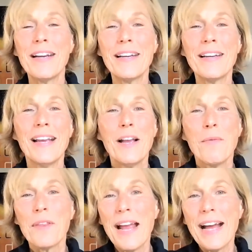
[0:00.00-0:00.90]
And
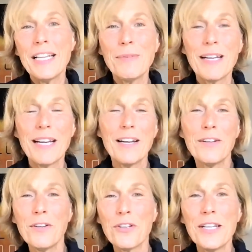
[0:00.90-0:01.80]
with the hands, we
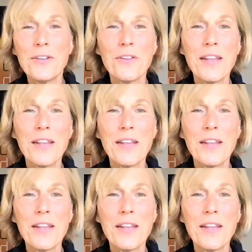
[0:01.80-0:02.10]
can usually do